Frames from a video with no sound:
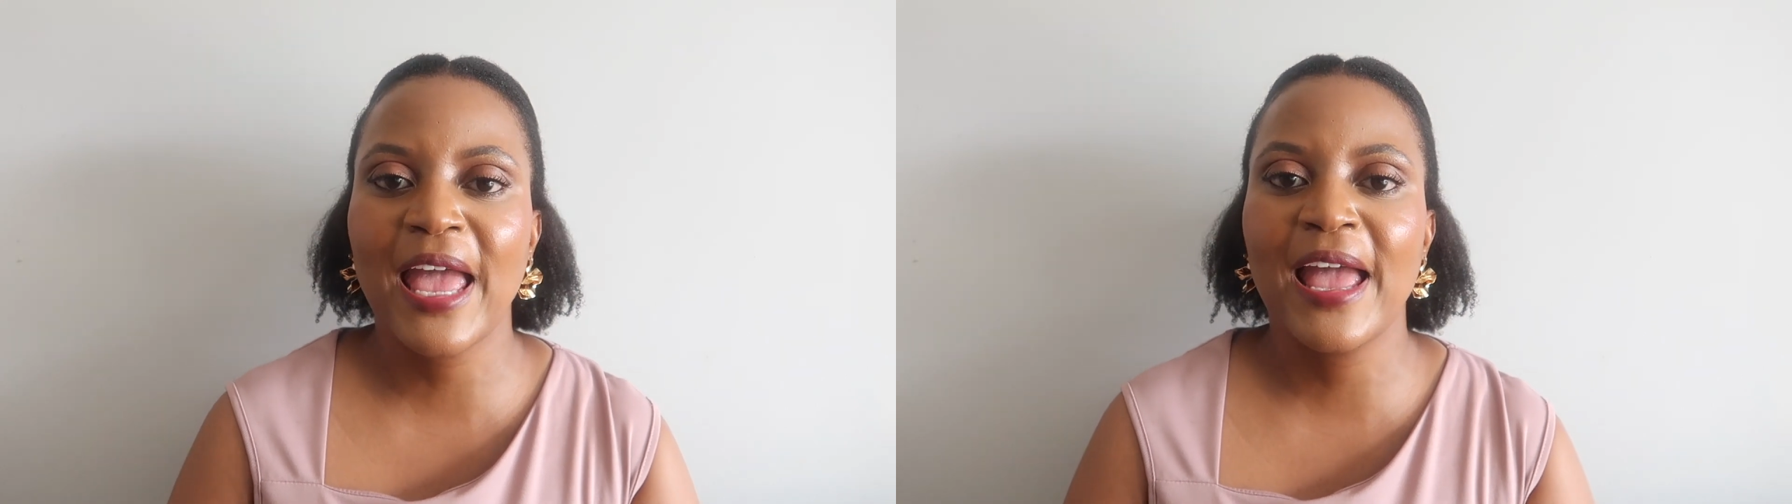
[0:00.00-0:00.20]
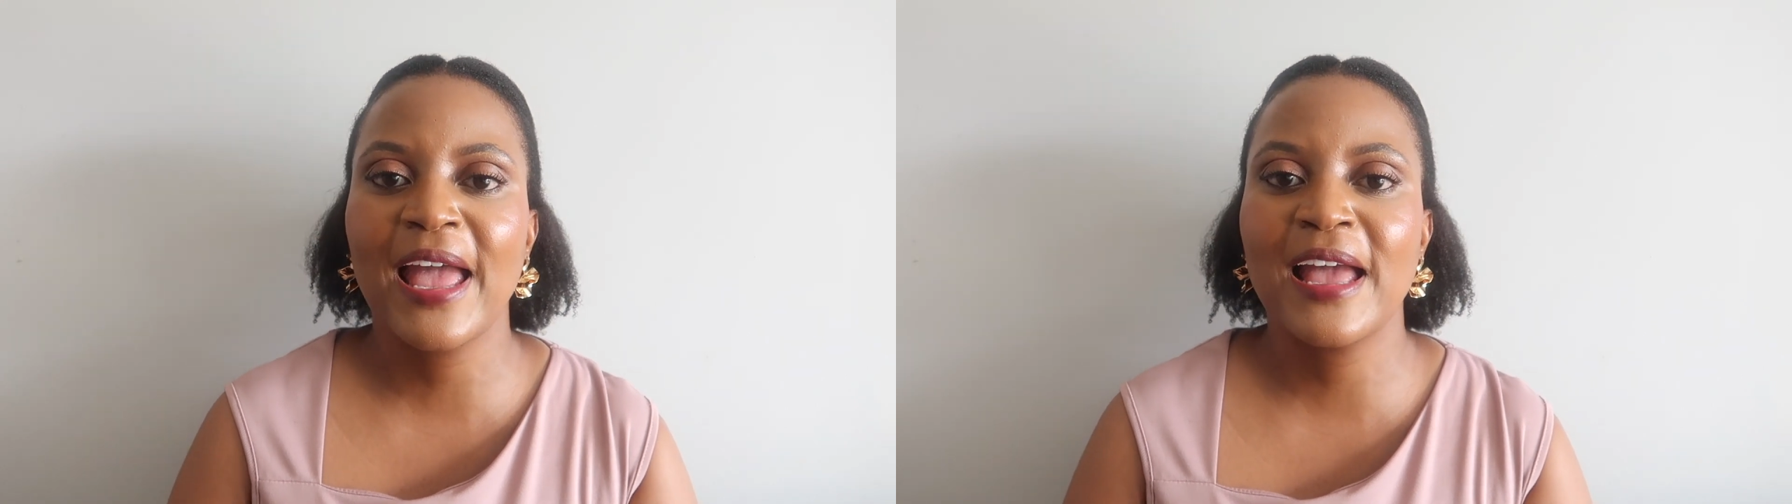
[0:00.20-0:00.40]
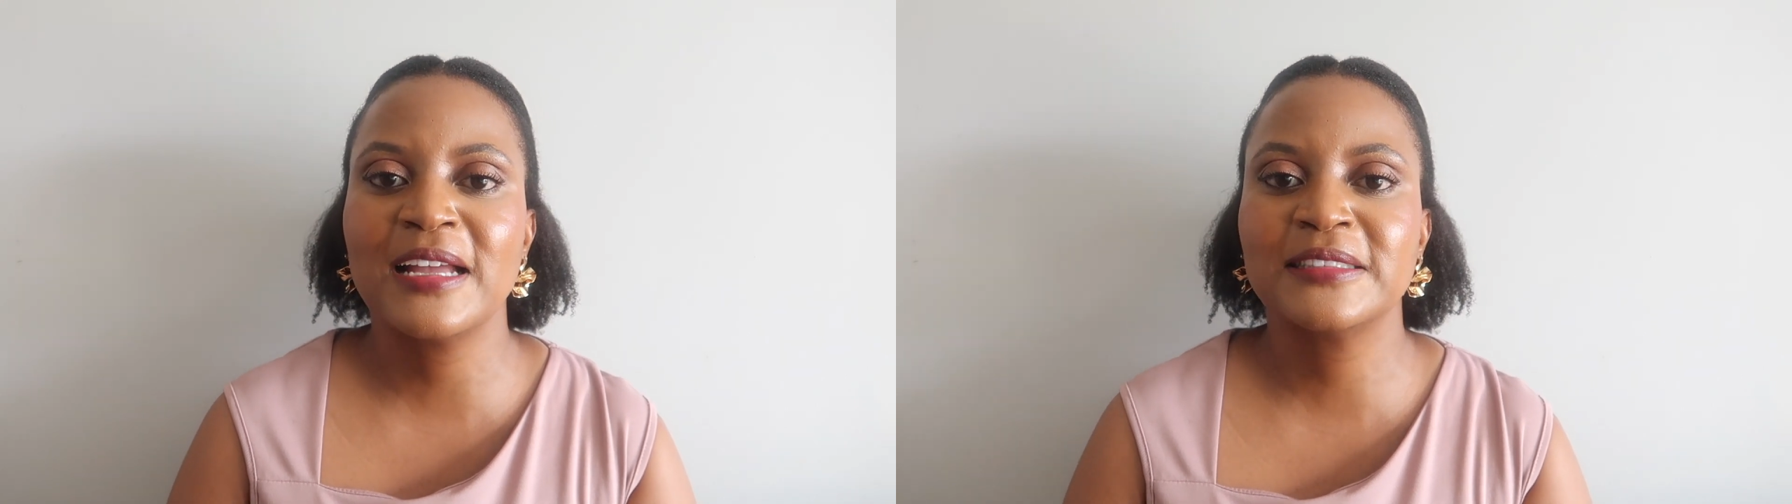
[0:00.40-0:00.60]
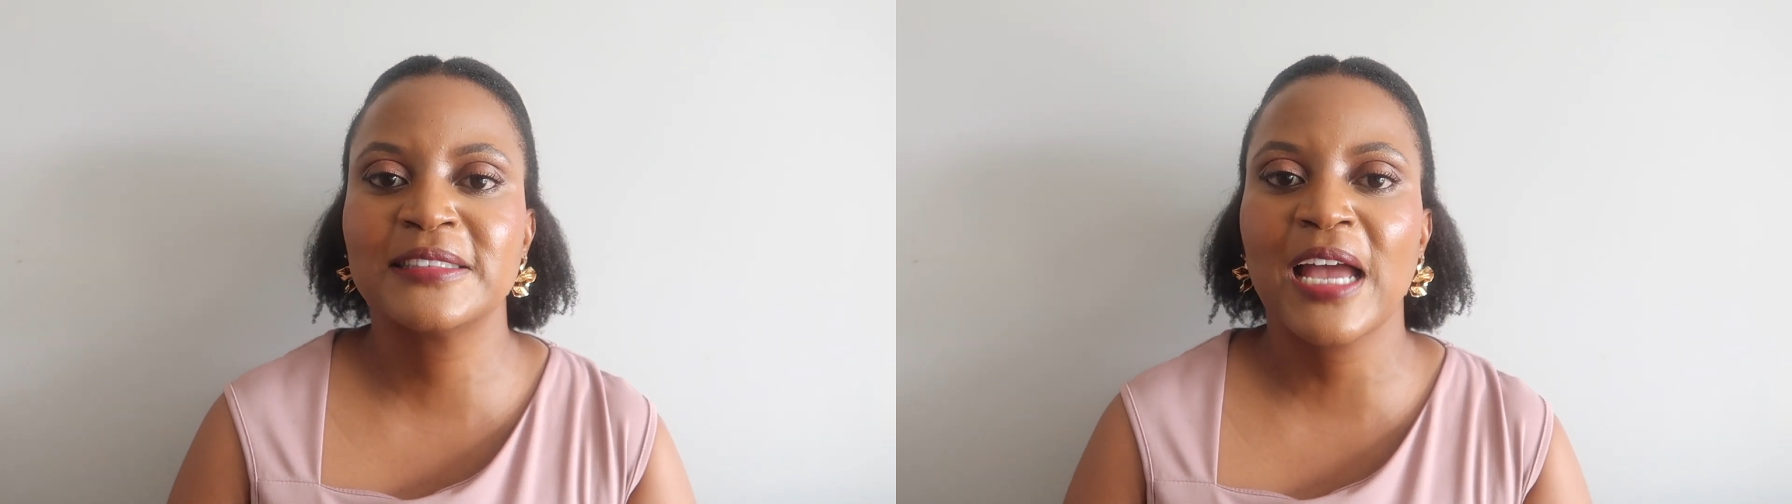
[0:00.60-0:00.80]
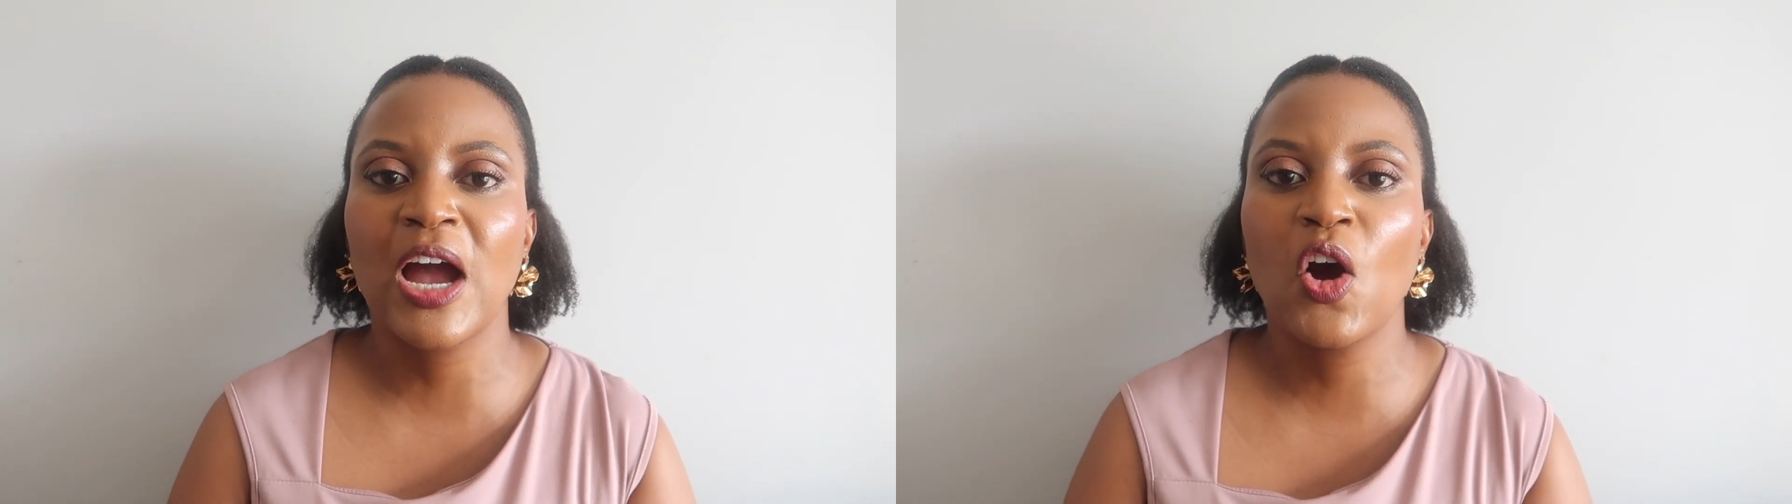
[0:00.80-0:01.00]

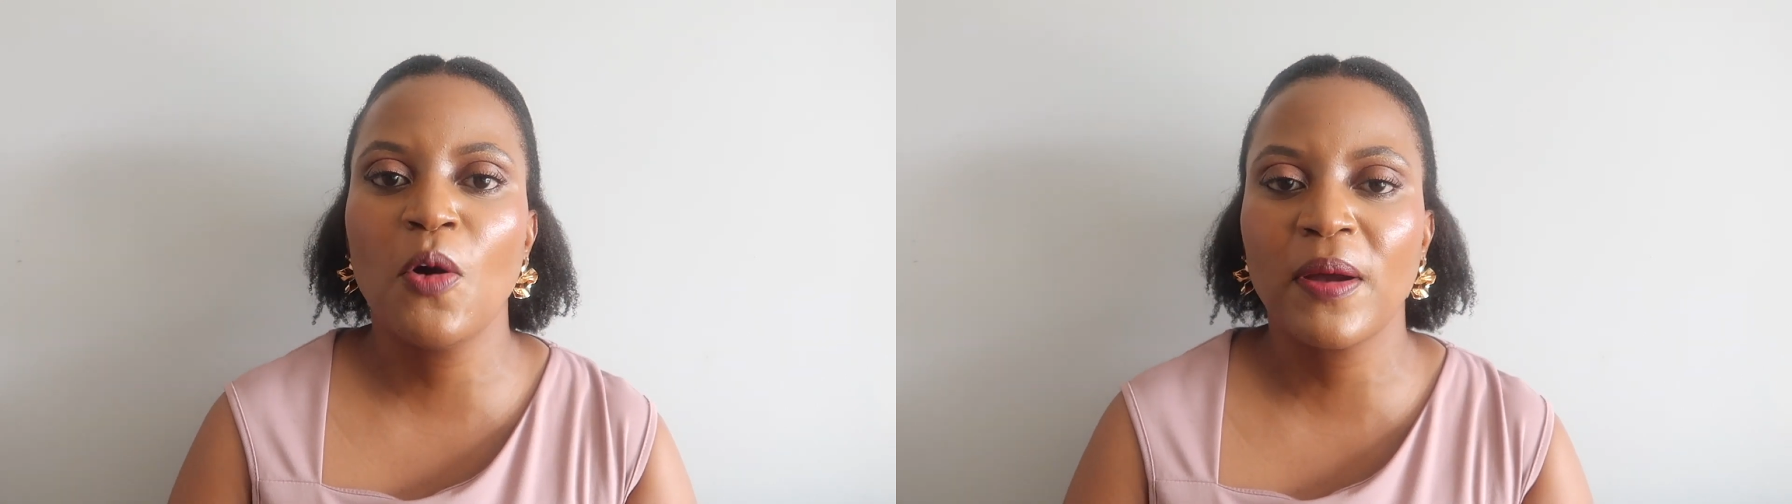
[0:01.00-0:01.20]
and I hope